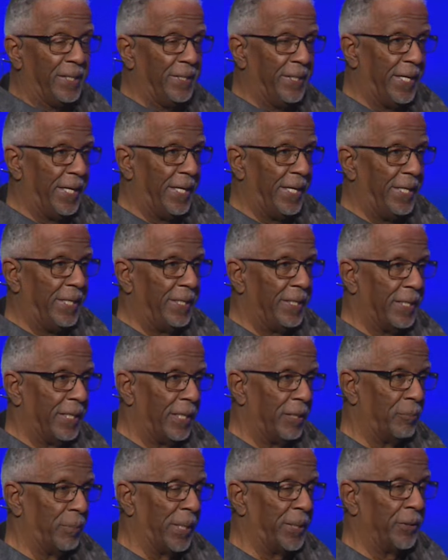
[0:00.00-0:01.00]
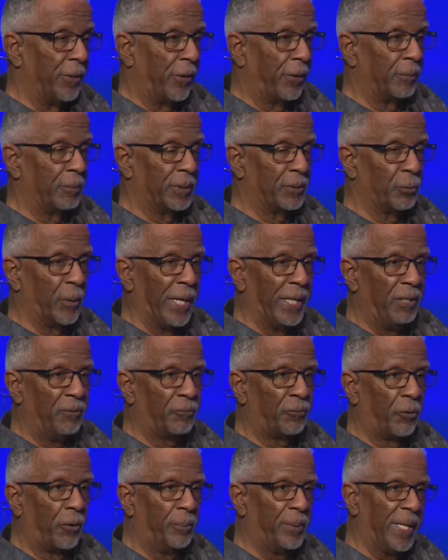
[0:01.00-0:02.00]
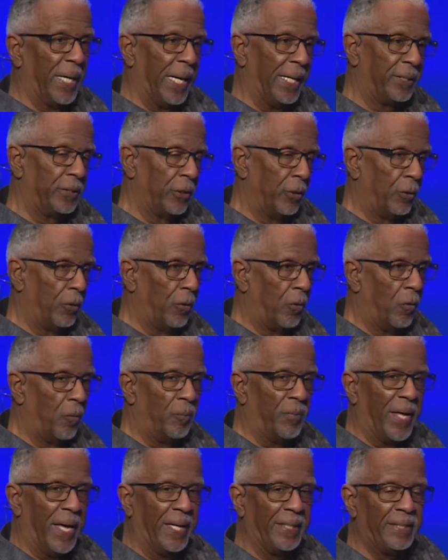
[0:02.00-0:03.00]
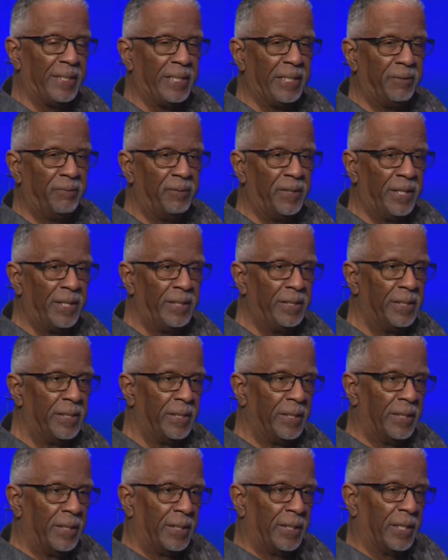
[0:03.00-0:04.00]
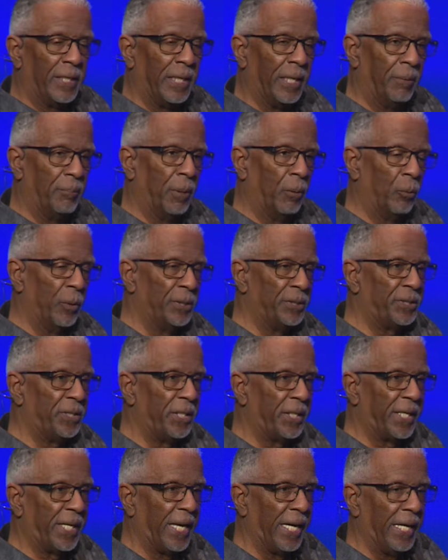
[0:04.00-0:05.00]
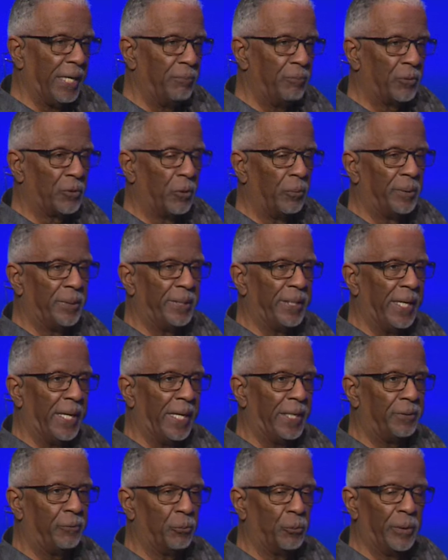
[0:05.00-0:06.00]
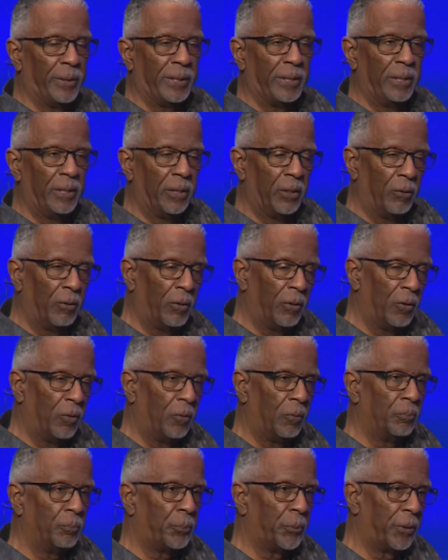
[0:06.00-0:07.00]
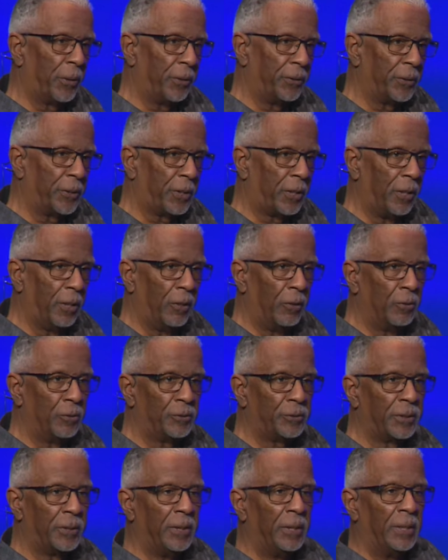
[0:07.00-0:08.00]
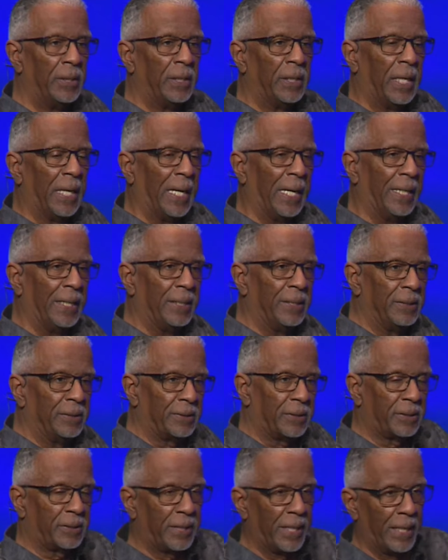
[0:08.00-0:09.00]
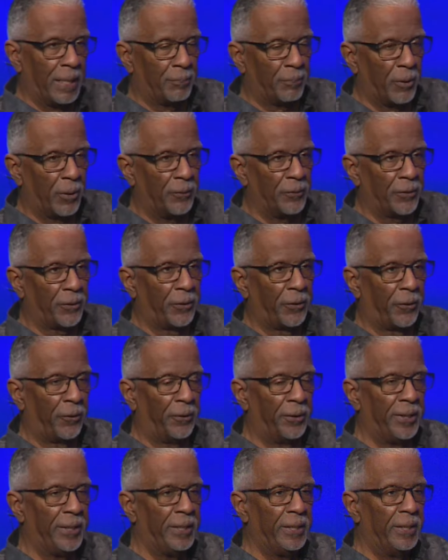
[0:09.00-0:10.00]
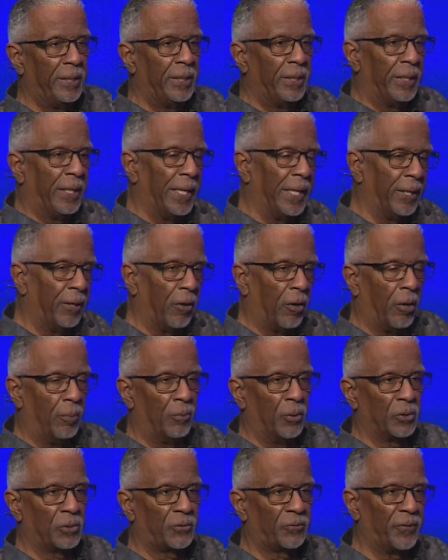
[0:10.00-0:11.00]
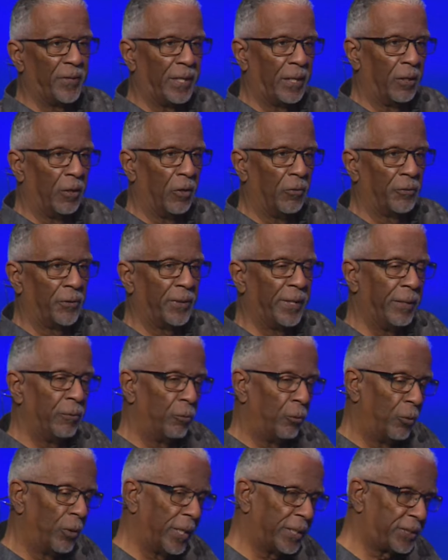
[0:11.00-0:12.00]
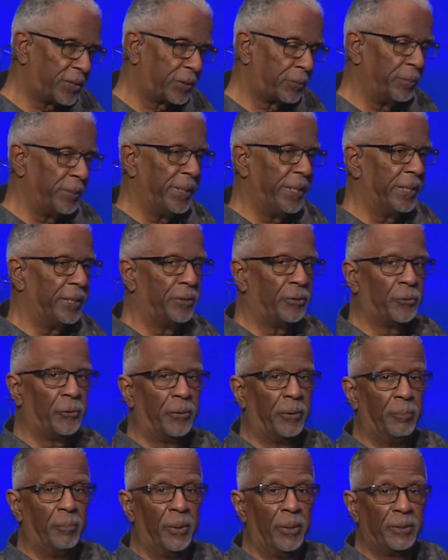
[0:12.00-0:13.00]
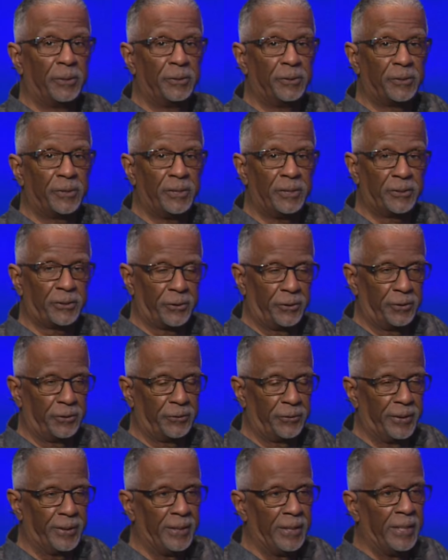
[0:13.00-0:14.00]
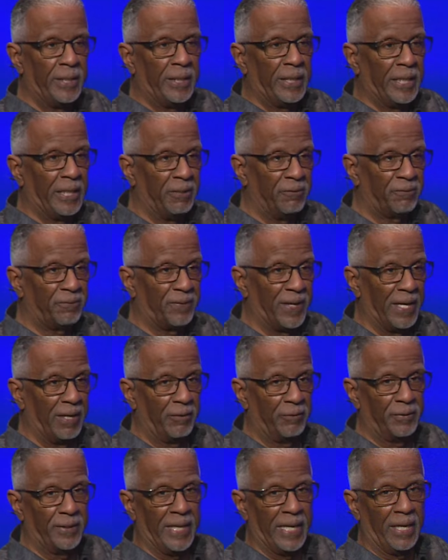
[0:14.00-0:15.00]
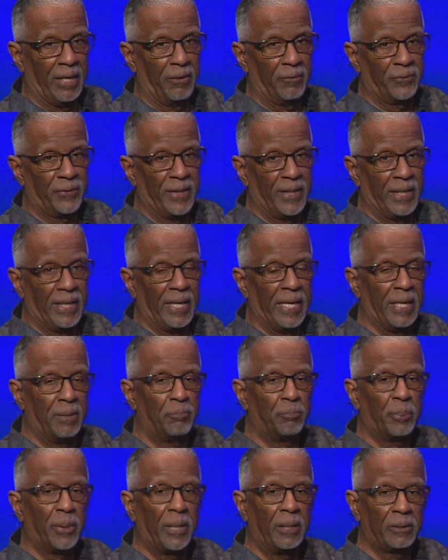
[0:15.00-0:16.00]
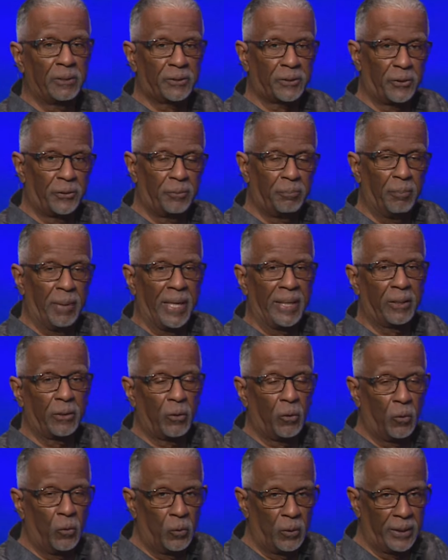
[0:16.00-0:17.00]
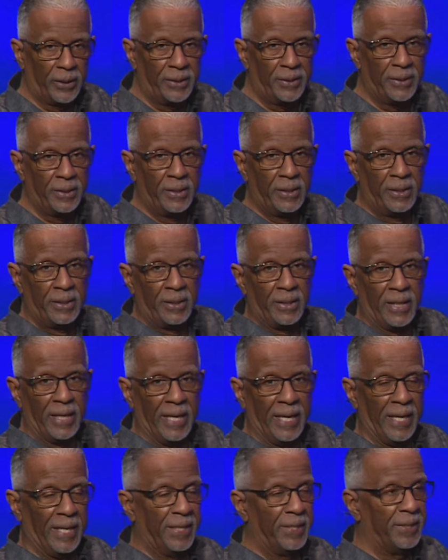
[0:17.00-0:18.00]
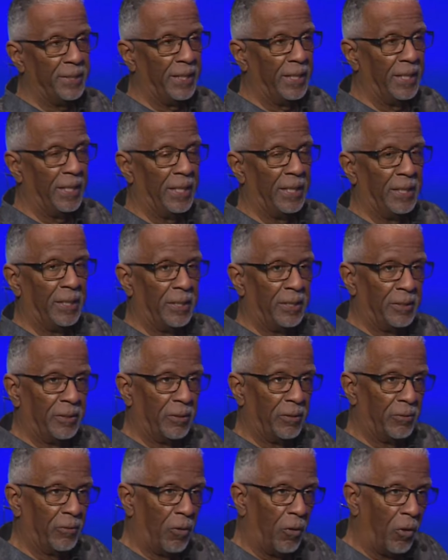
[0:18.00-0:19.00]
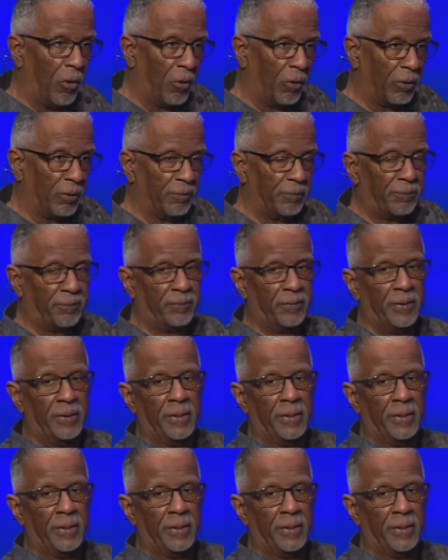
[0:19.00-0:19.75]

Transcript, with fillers: day. My daughter was waiting for me. I'd go home that evening. But when she came, told me, Dad, we can go home, put on your clothes. I sat up on the gurney and almost fell over. They rushed me into an emergency surgery and found out they had punctured my colon, and all of